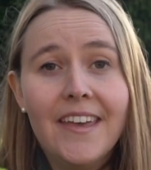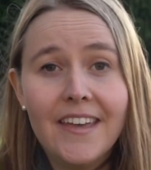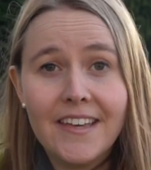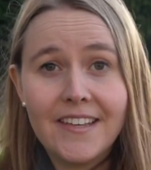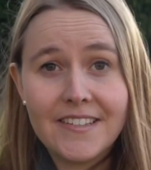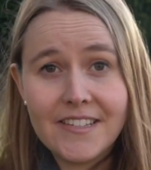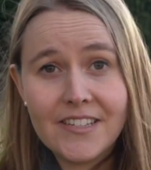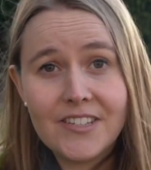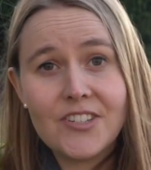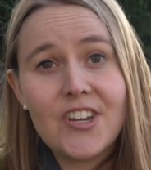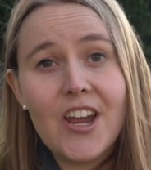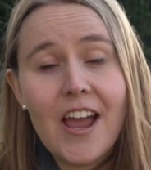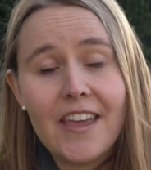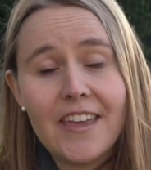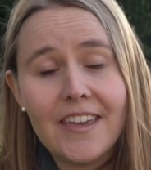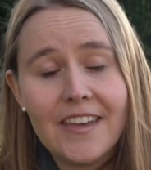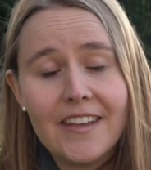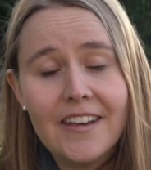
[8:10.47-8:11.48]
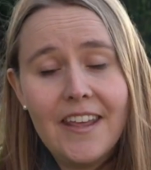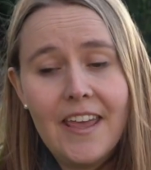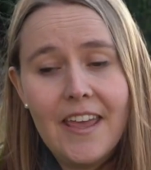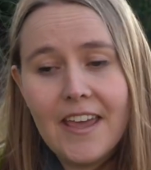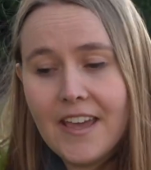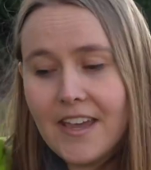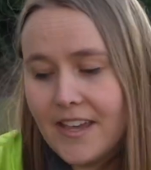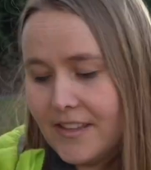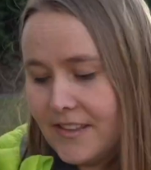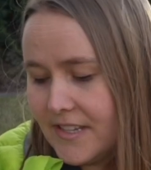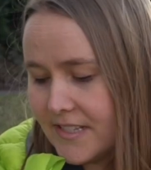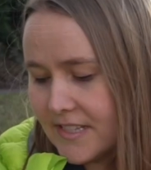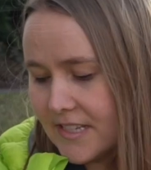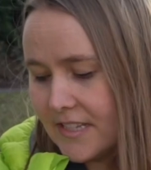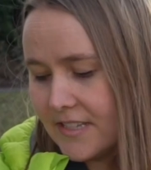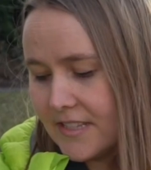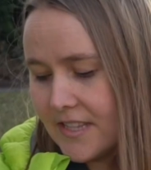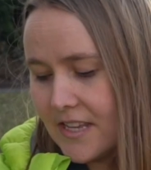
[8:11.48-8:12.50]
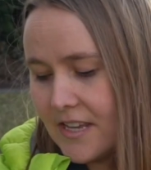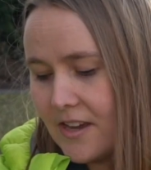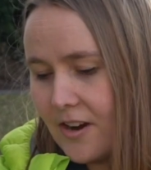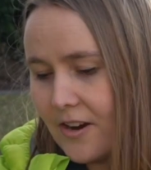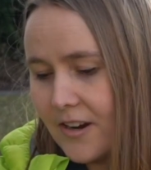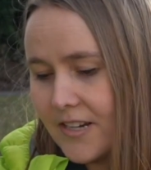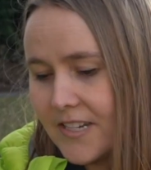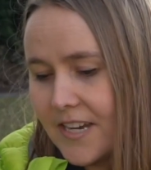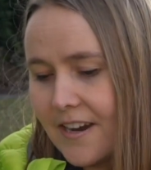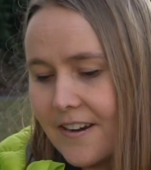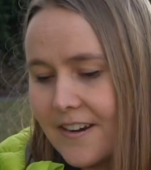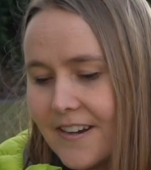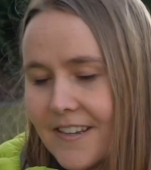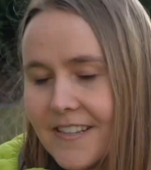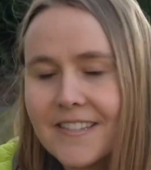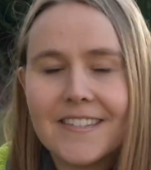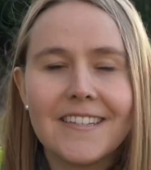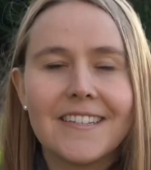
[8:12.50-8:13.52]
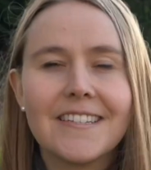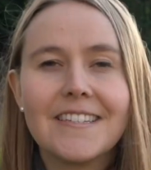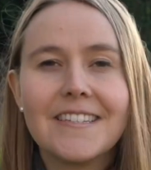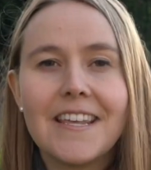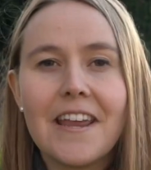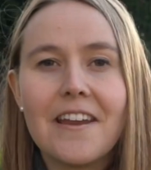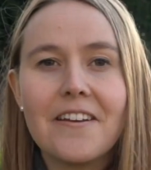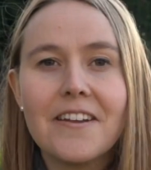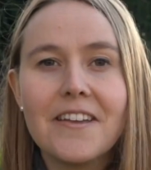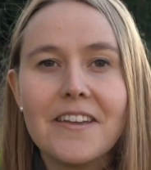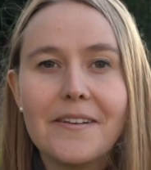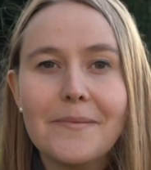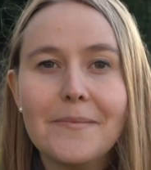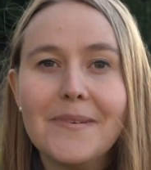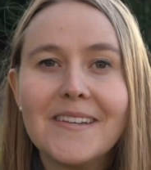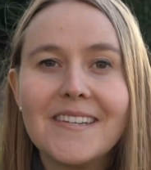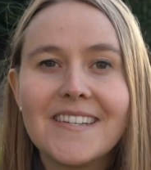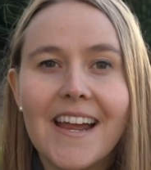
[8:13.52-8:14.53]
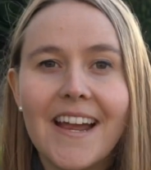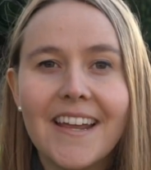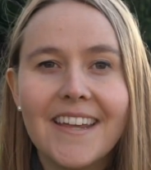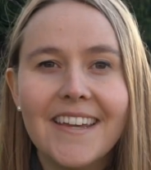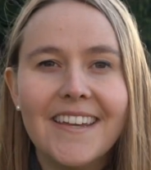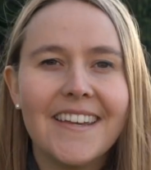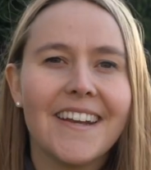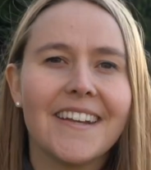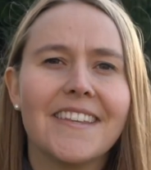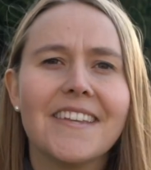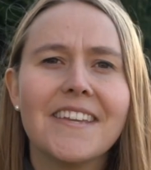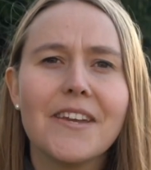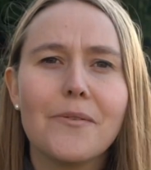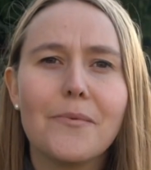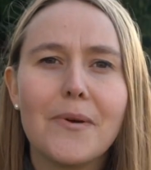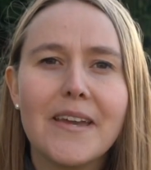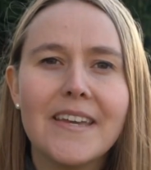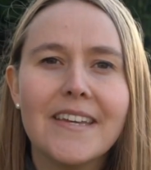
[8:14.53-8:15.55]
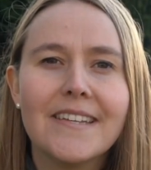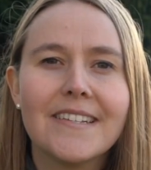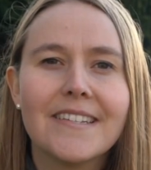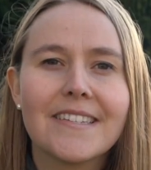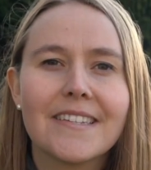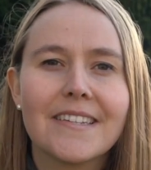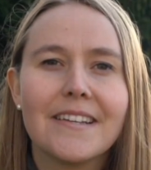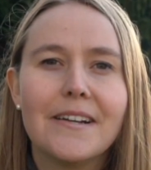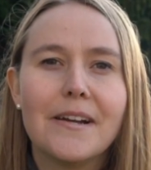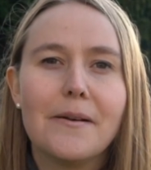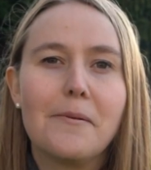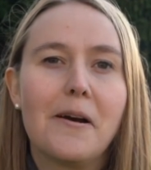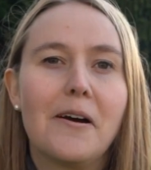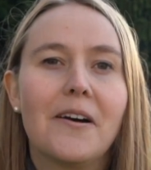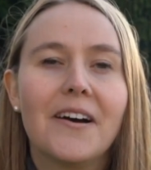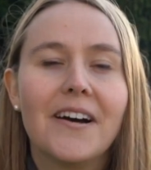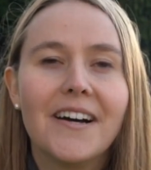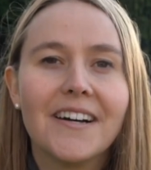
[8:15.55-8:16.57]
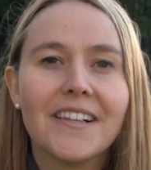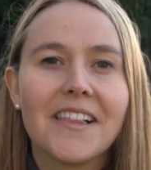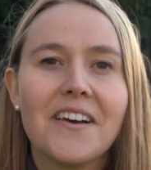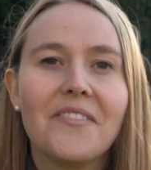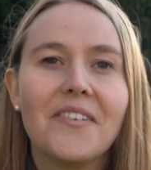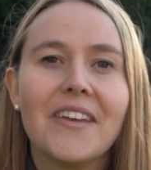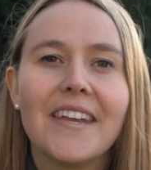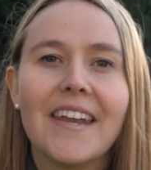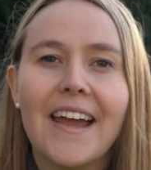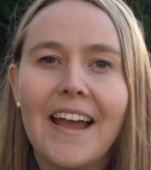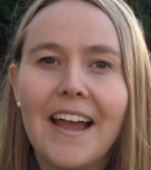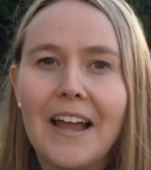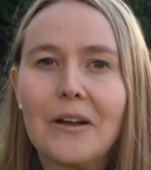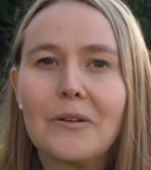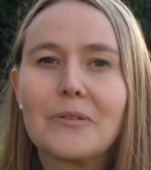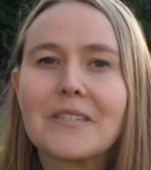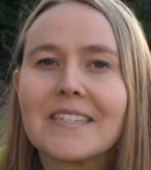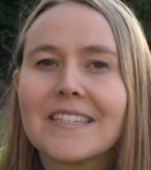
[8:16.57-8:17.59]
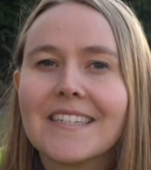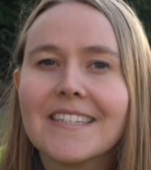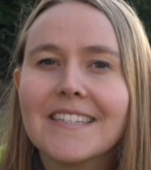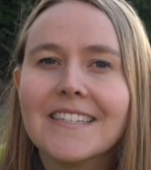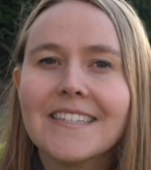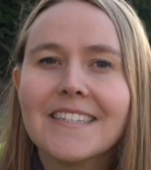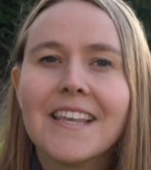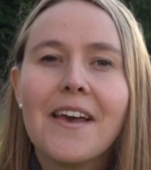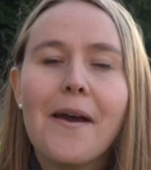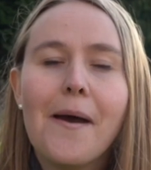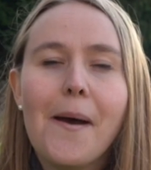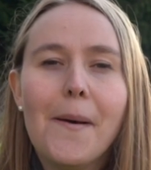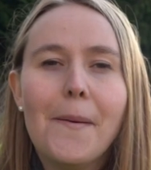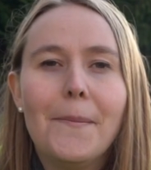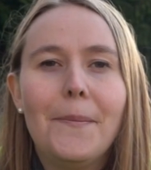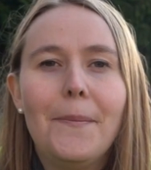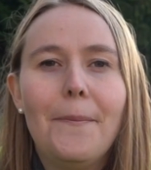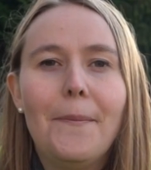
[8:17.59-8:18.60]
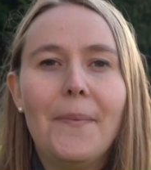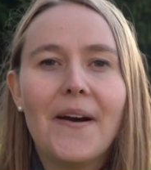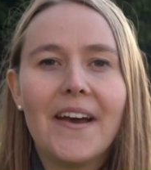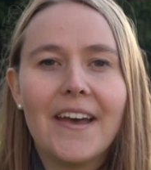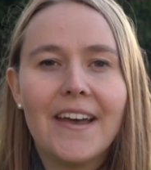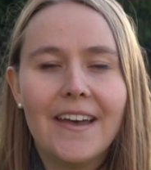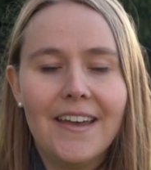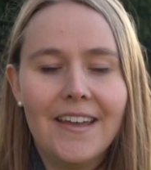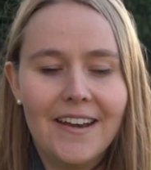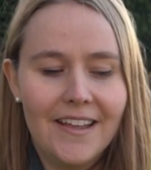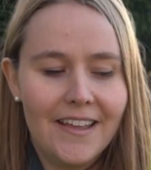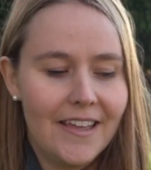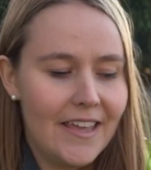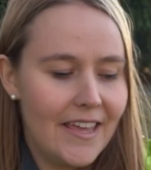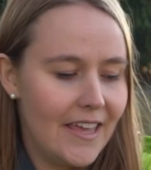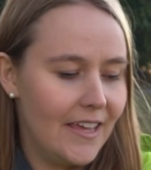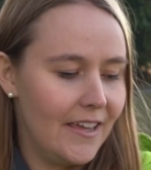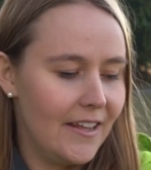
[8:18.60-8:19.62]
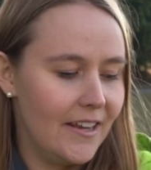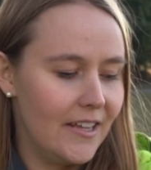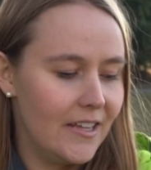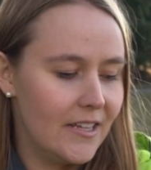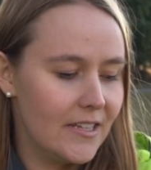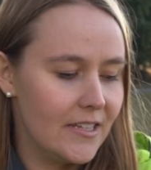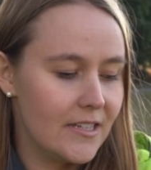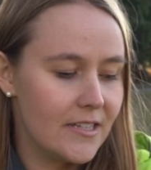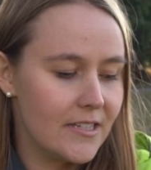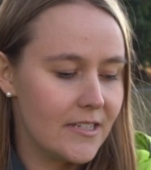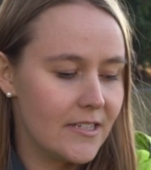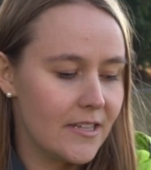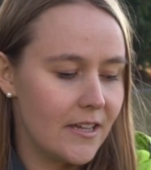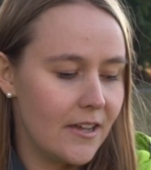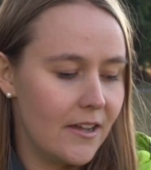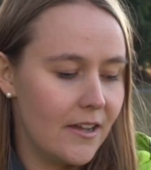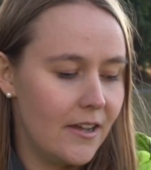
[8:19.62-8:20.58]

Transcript: is this jacket, and this is the ARCTERYX CERIUM jacket, and I think it weighs about 11 ounces, but it is